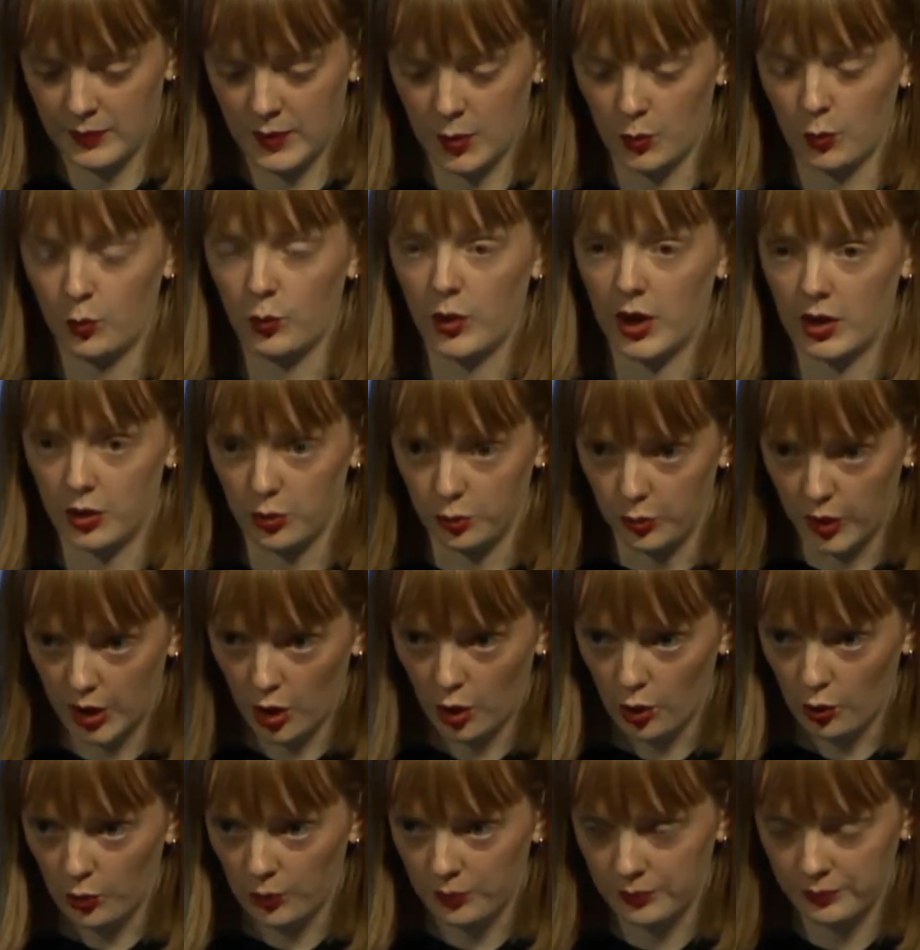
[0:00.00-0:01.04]
Where do we
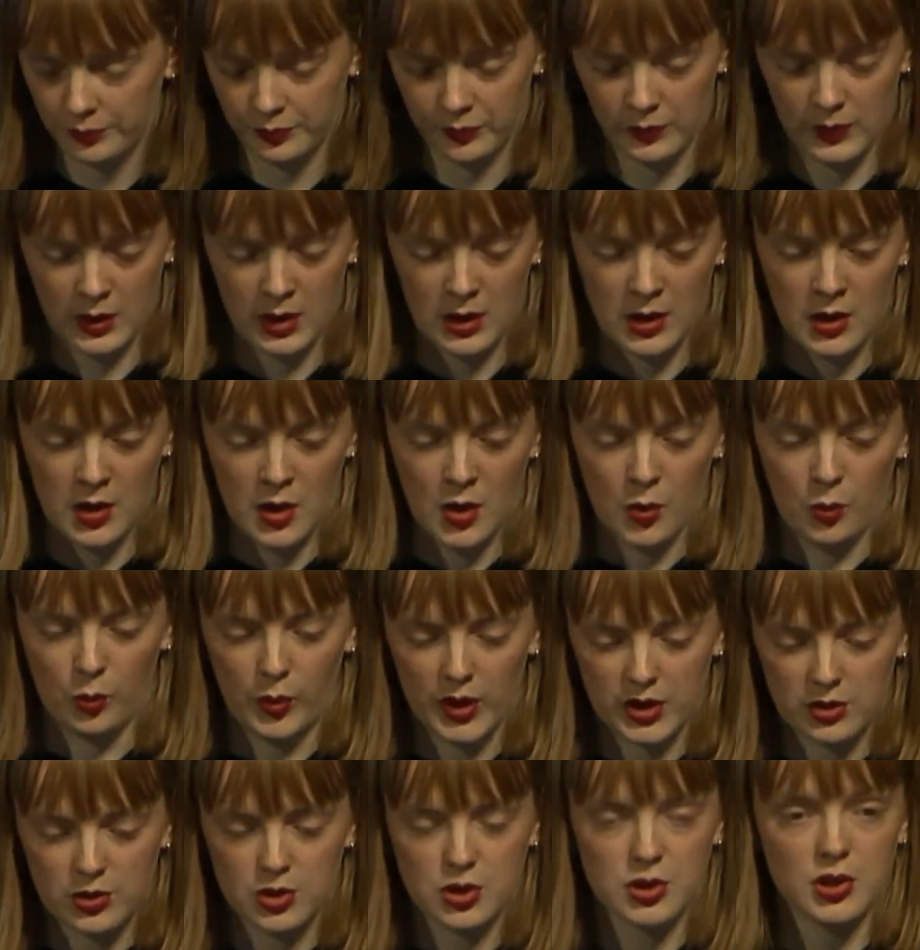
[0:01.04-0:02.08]
go?
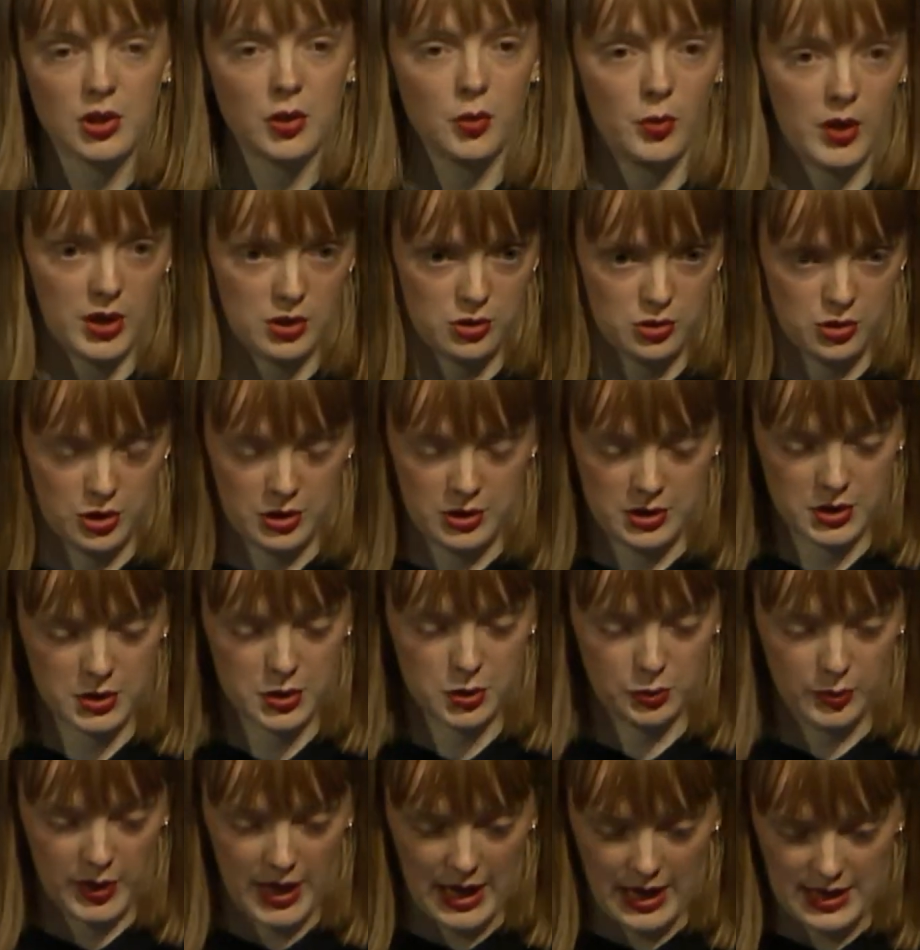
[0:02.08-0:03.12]
Which questions do
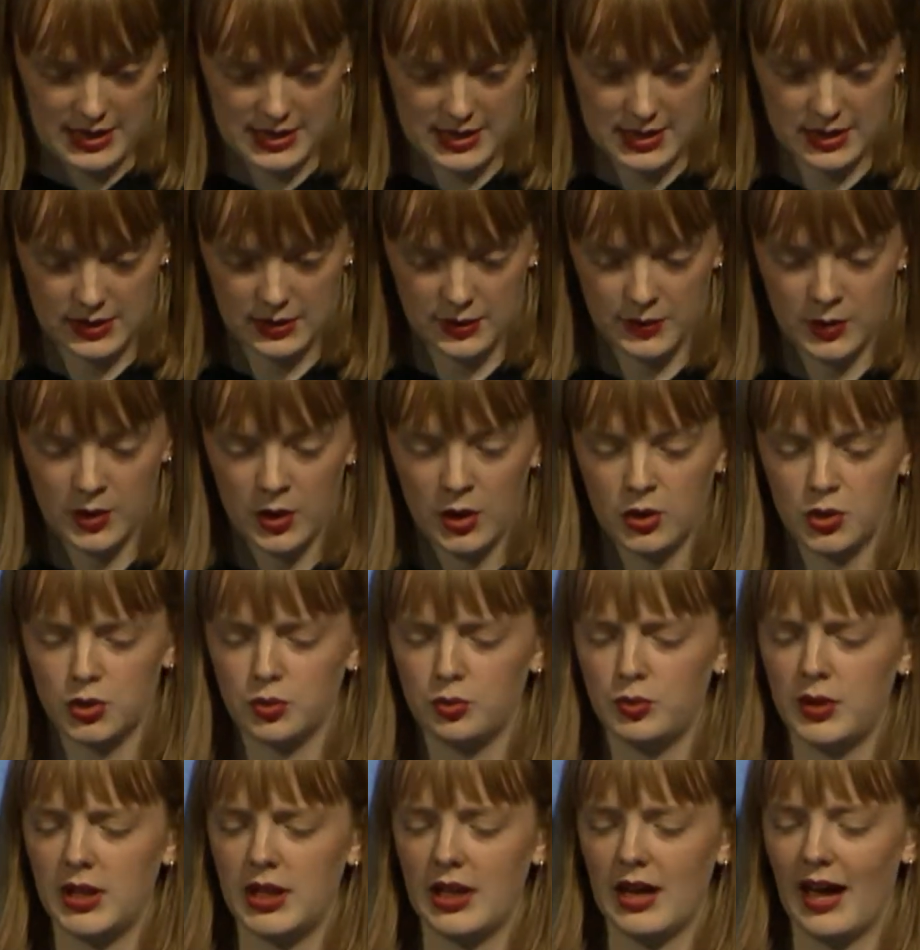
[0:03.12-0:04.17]
we ask? Do
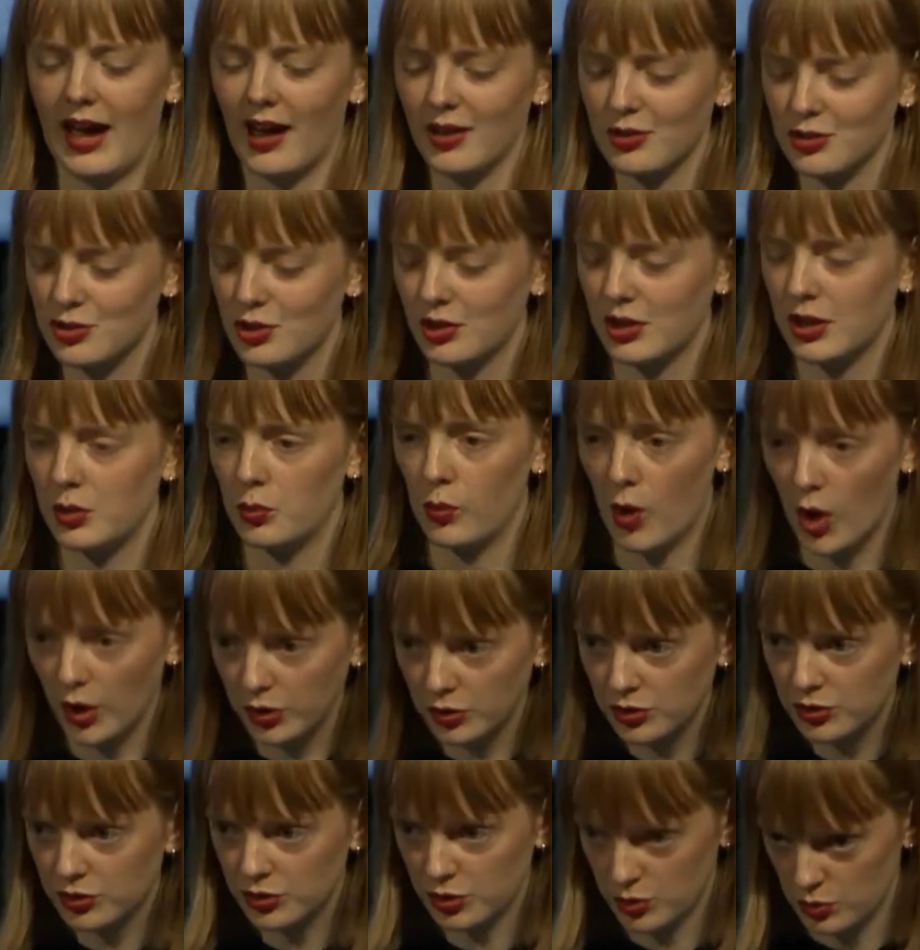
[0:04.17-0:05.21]
we actually
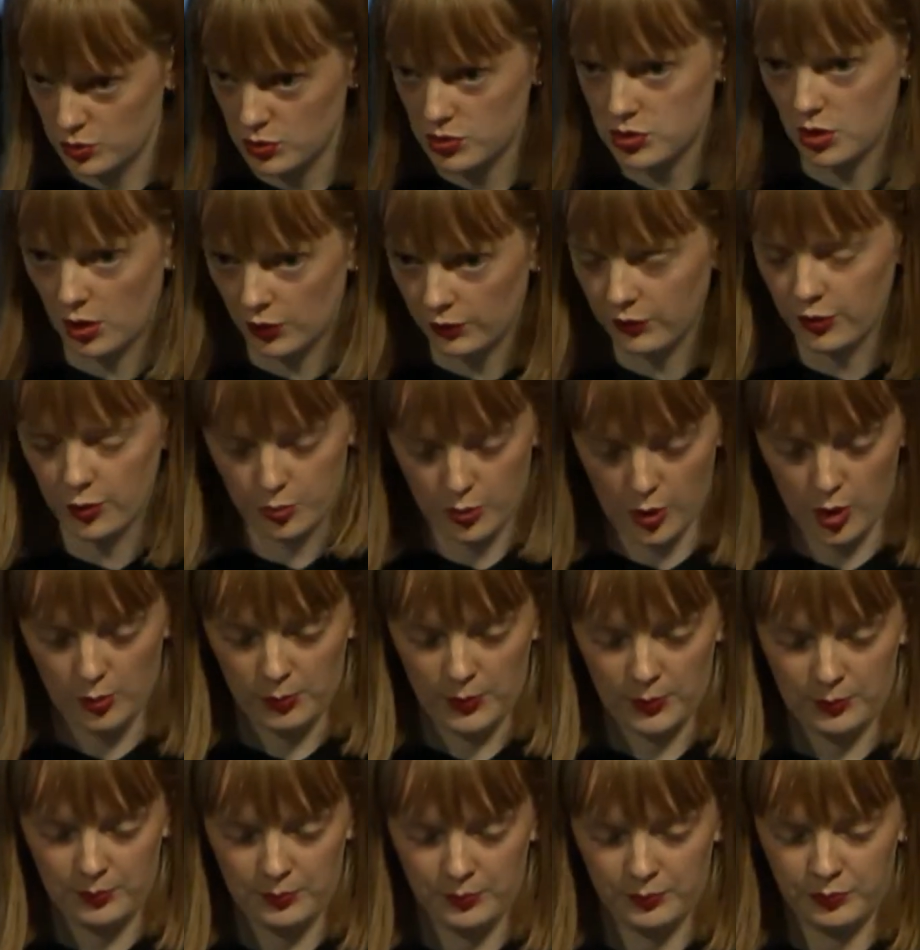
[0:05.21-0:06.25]
want to solve the
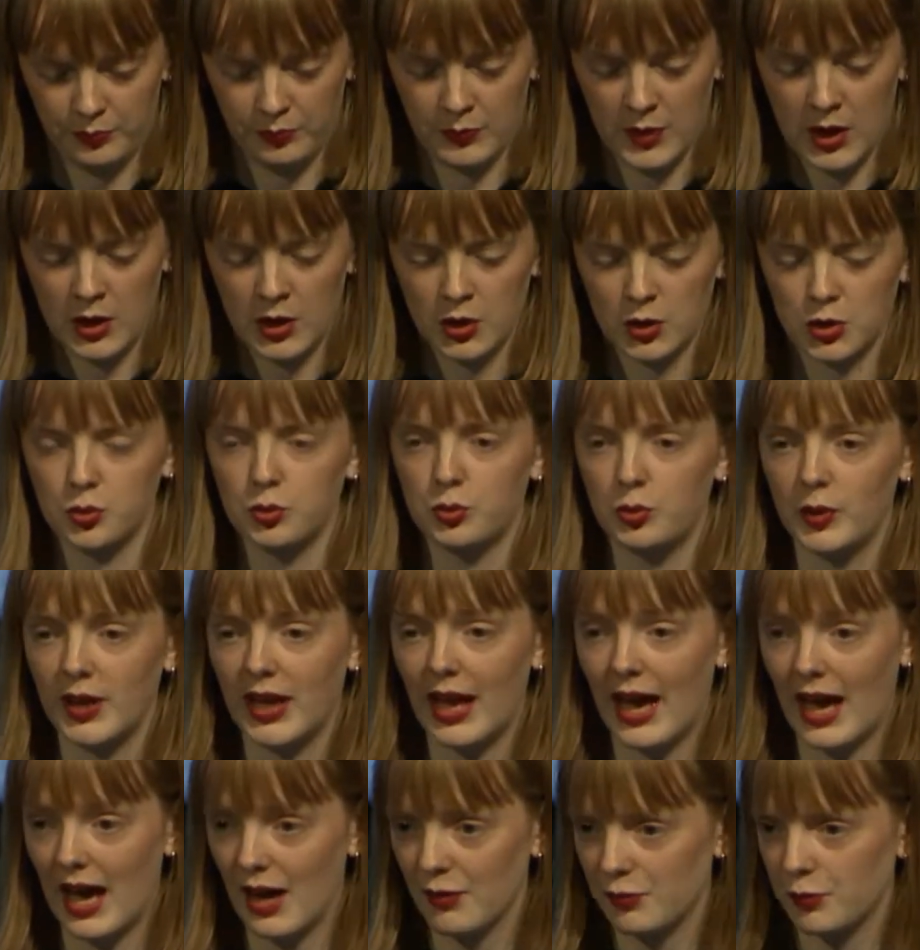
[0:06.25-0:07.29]
problem? Do we
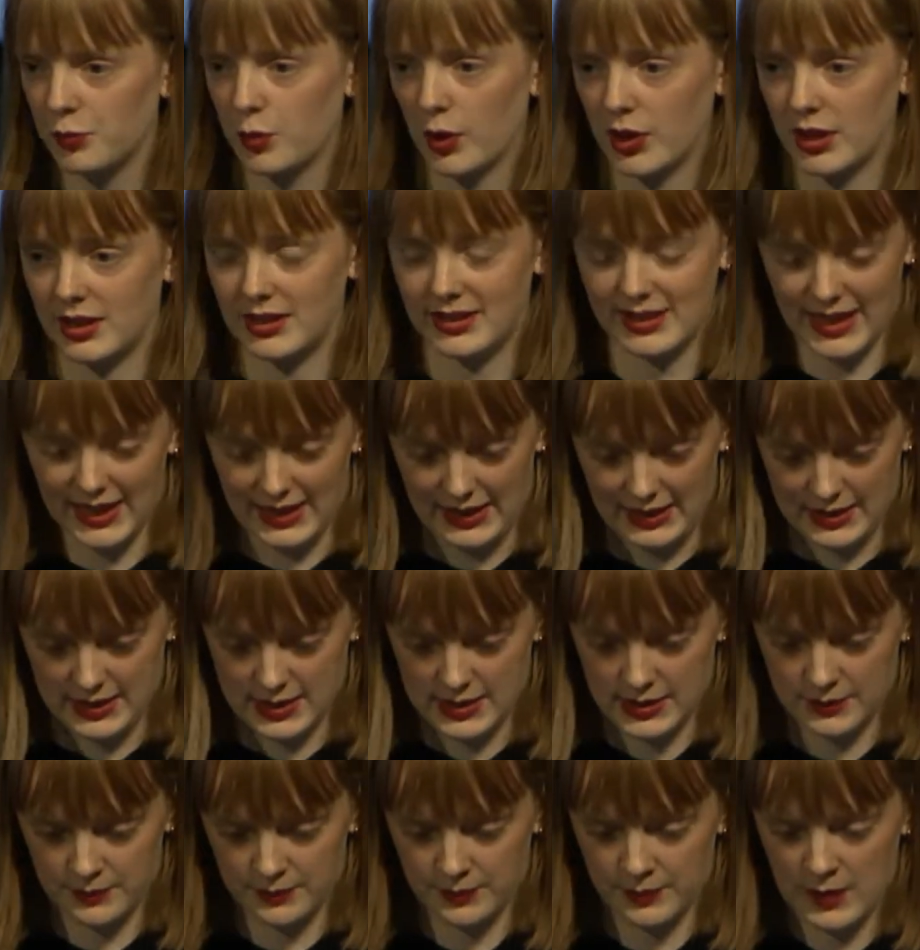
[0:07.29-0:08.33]
have what it
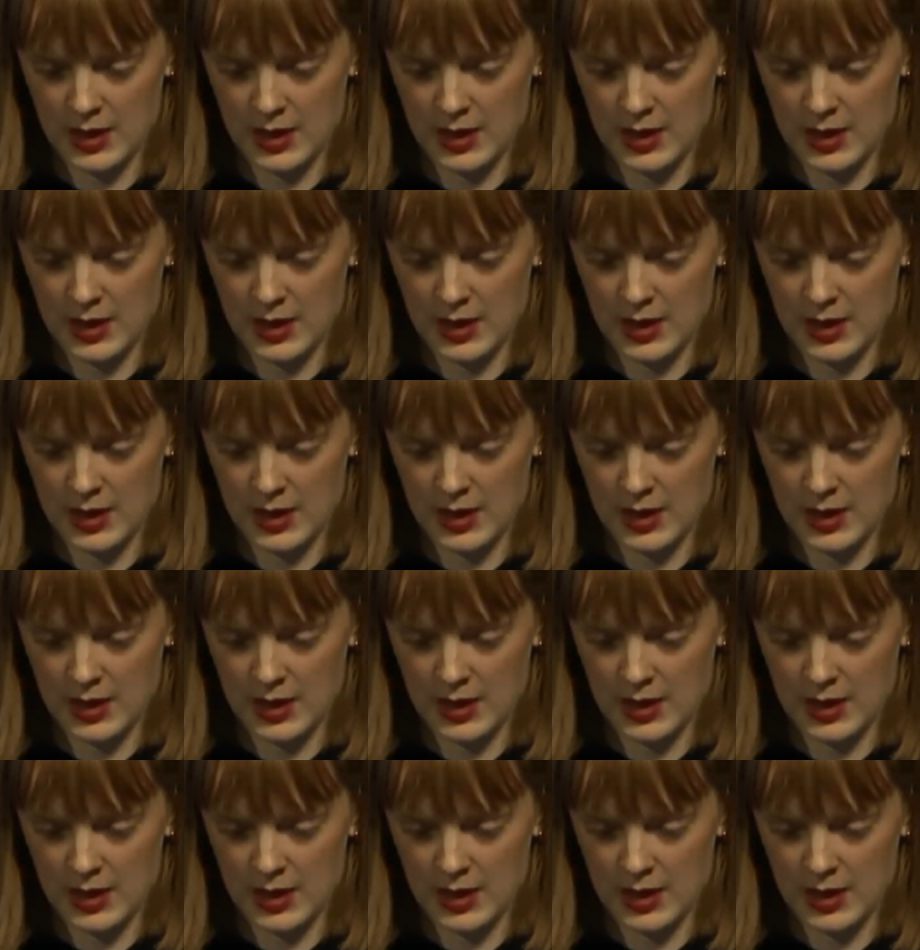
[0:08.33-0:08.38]
takes?